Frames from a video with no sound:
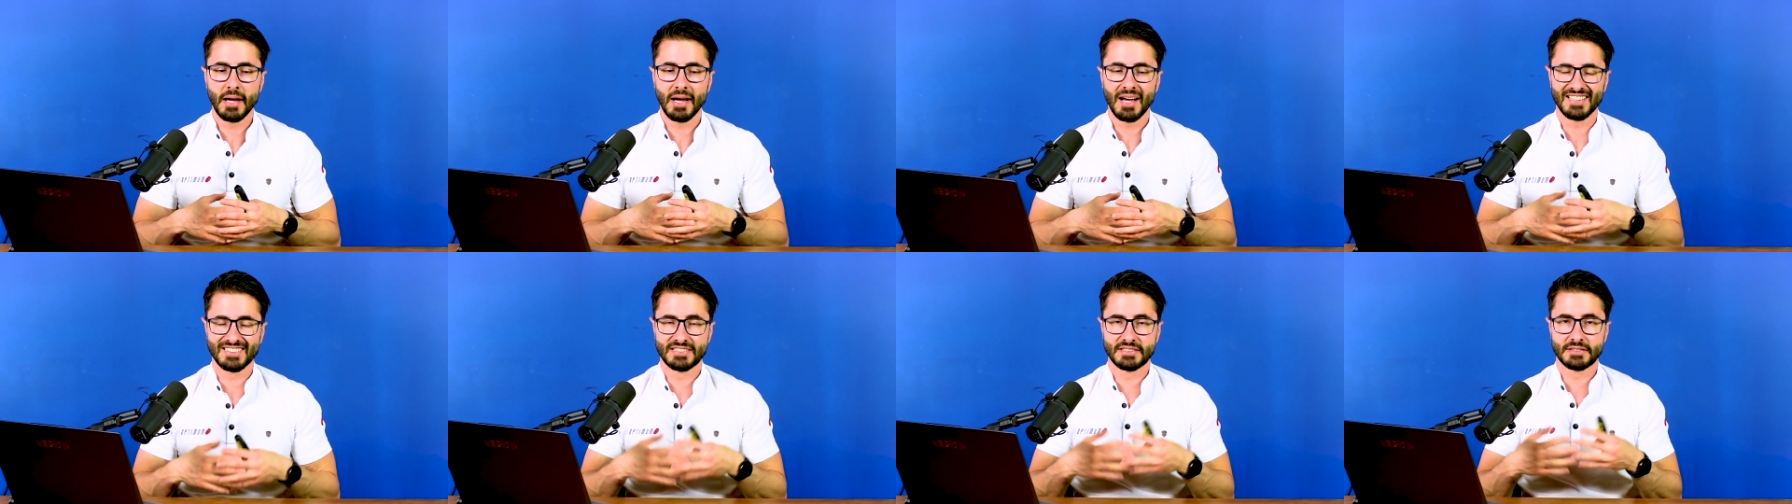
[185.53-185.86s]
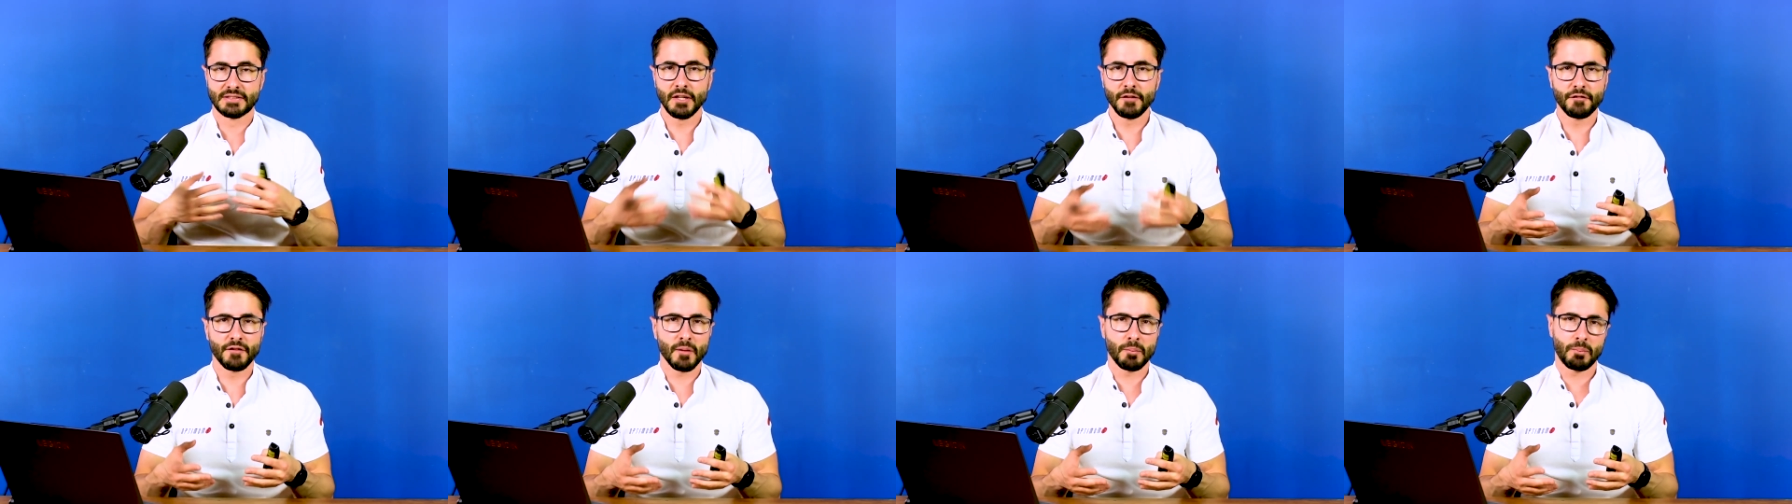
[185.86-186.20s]
a
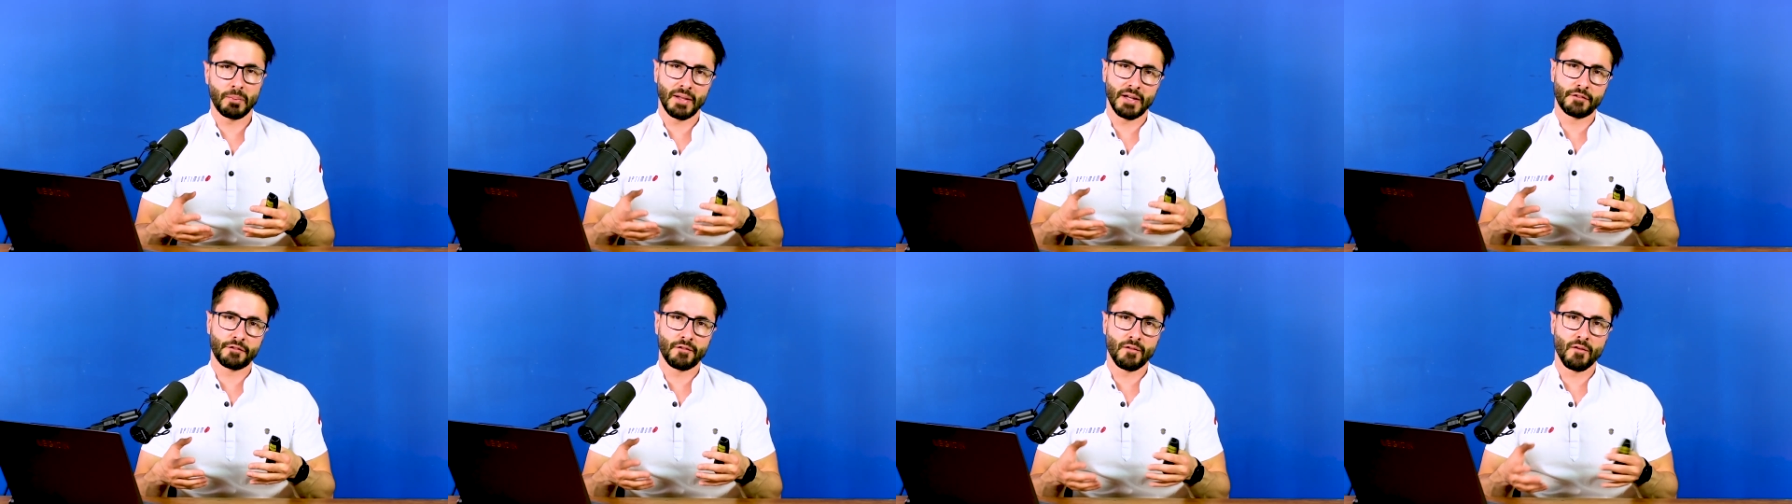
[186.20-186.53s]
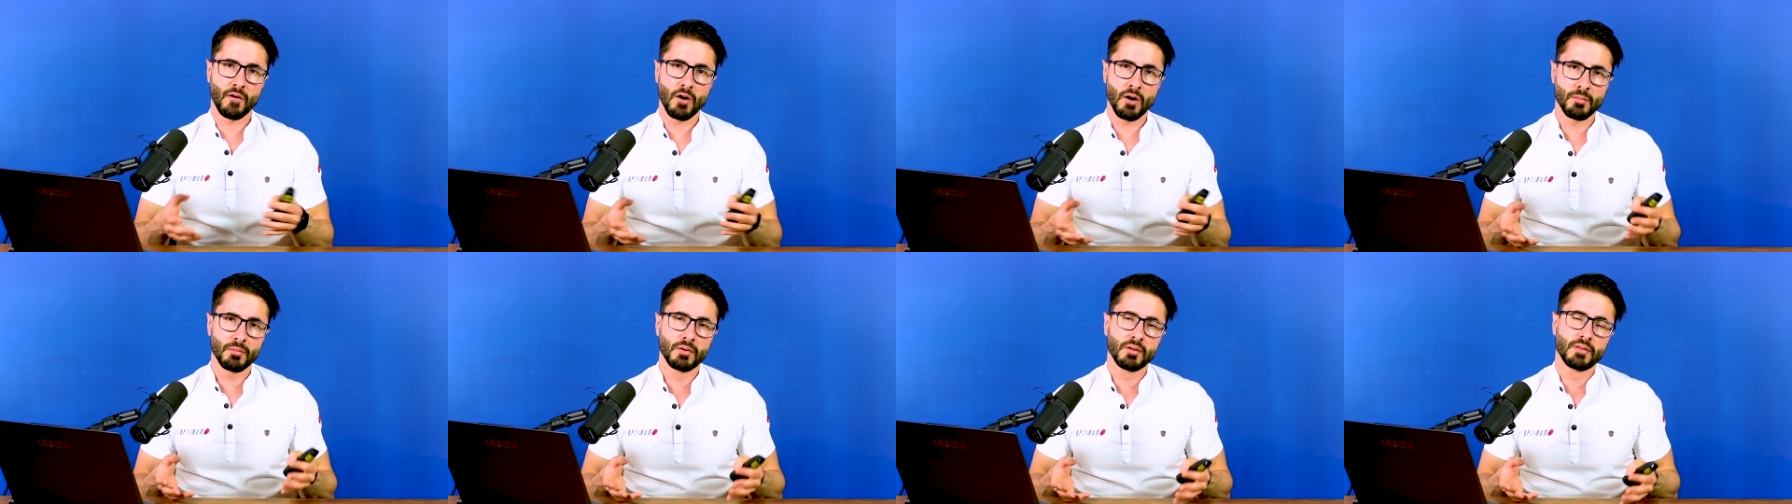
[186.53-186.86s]
stiffer
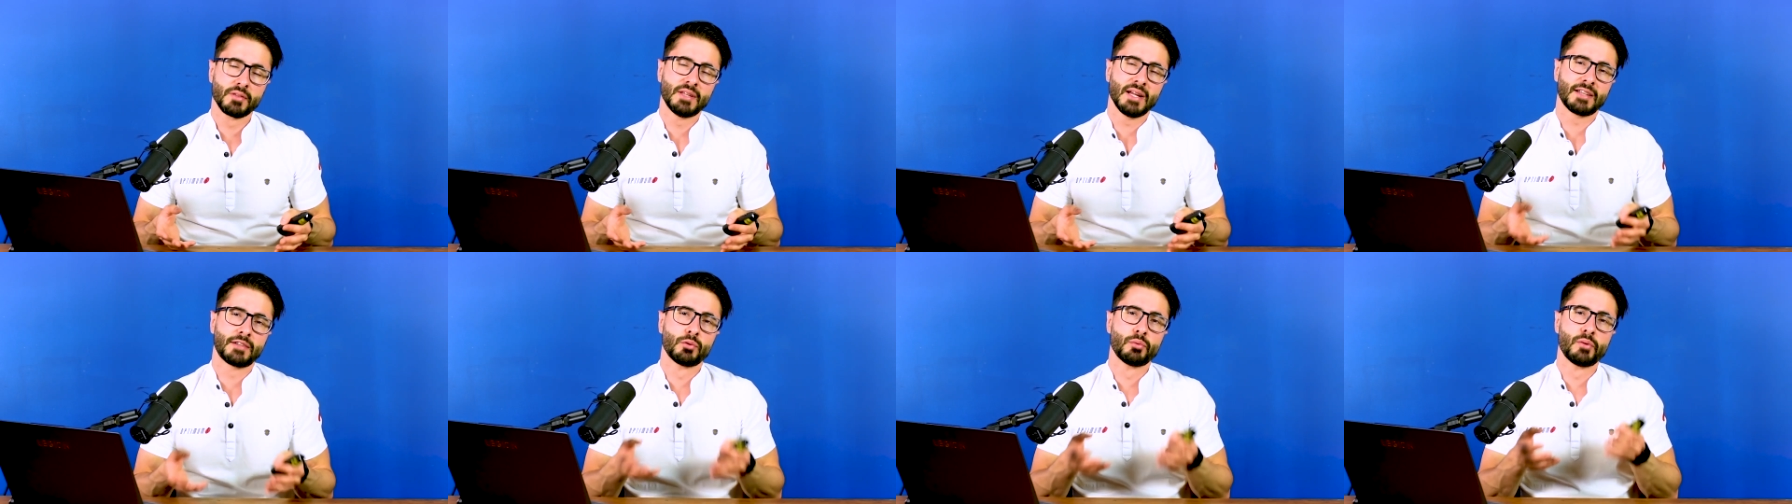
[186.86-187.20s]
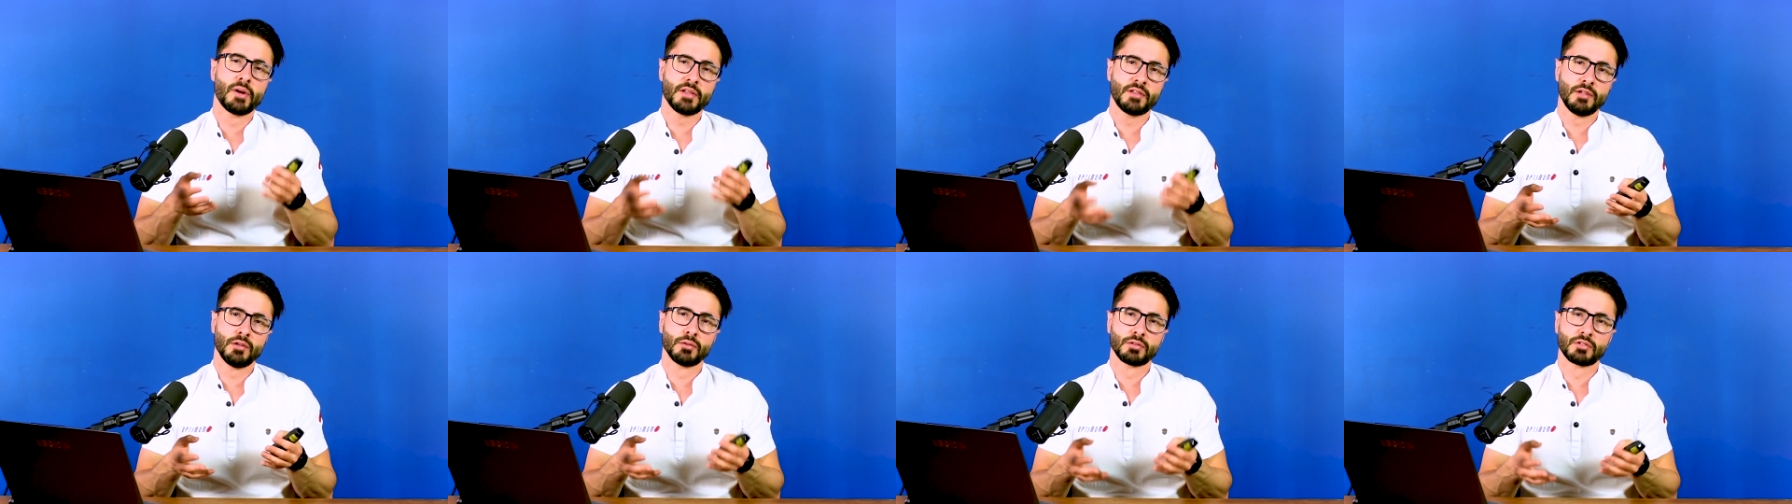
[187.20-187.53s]
platform that
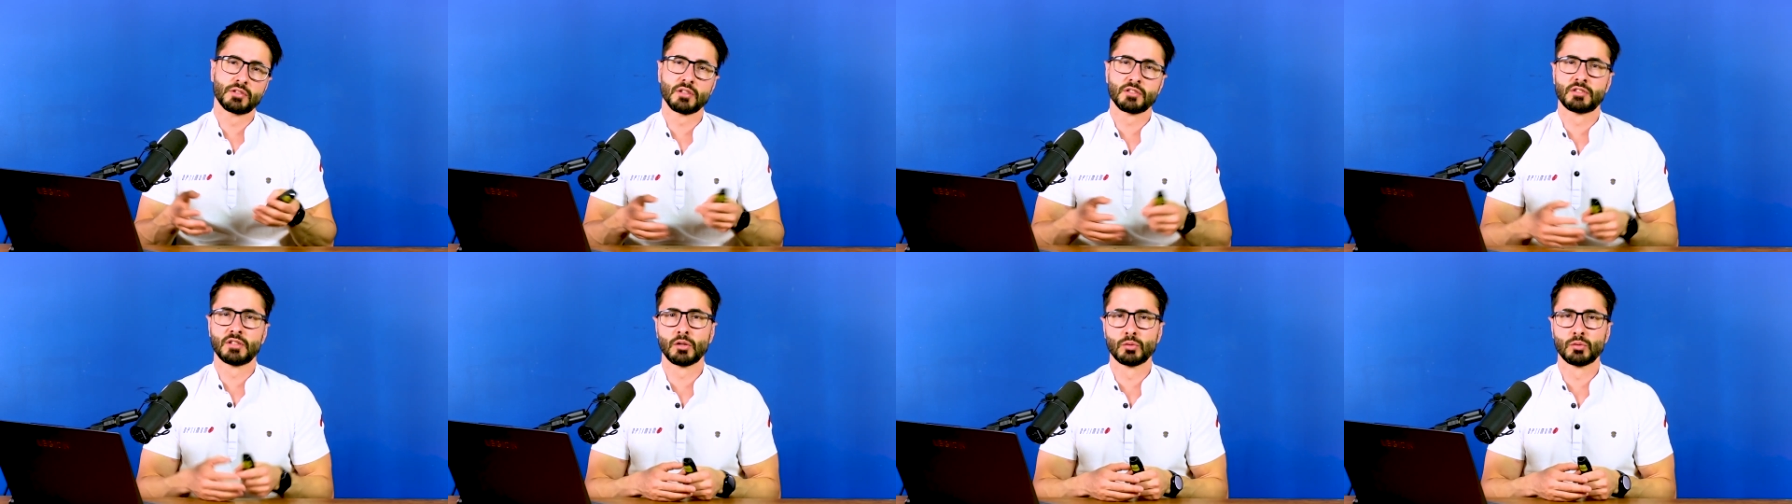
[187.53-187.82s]
reduces